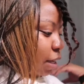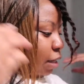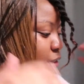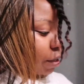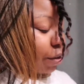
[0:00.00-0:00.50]
It
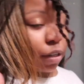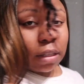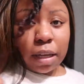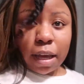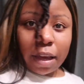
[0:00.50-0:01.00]
is
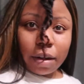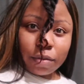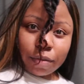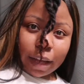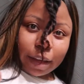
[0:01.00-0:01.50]
currently
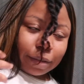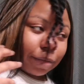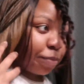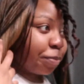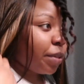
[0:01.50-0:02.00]
8:05,
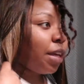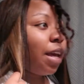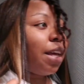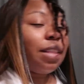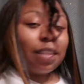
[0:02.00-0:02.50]

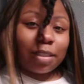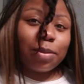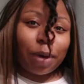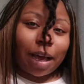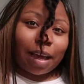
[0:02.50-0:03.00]
and this is
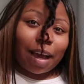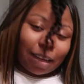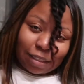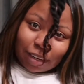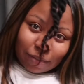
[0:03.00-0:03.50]
why
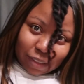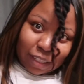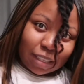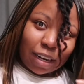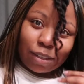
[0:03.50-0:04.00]
I definitely
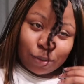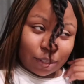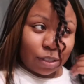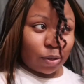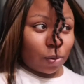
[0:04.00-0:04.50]
could not do
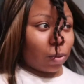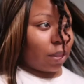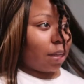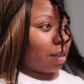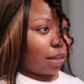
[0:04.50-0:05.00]
this whole
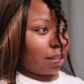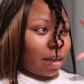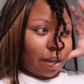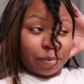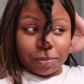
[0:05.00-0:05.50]
thing last
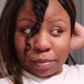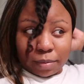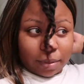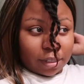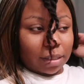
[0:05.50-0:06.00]
night,
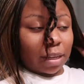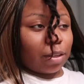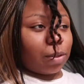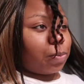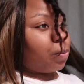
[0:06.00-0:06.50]
because I
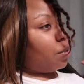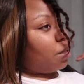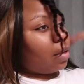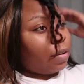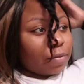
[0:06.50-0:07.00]
knew
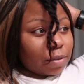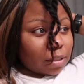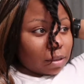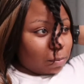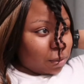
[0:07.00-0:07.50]
for
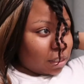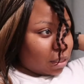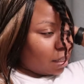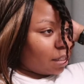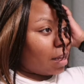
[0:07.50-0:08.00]
some reason
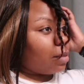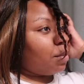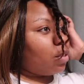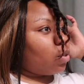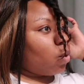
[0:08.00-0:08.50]
it takes me
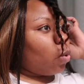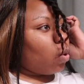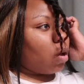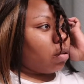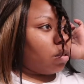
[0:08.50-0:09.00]
so
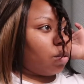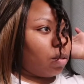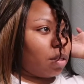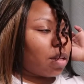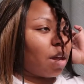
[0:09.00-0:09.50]
long to do
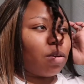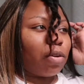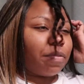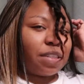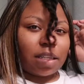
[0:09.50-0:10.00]
this. I don't
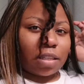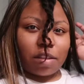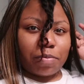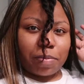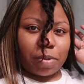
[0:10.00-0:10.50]
know if it takes
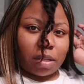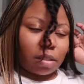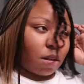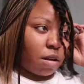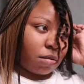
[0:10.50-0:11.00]
other people this
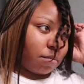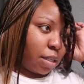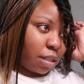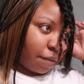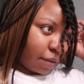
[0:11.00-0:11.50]
long, but
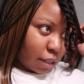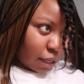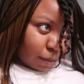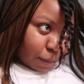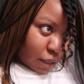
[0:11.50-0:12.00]
it definitely
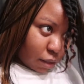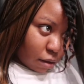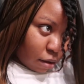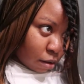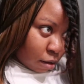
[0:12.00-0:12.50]
takes me this
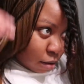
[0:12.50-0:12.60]
long.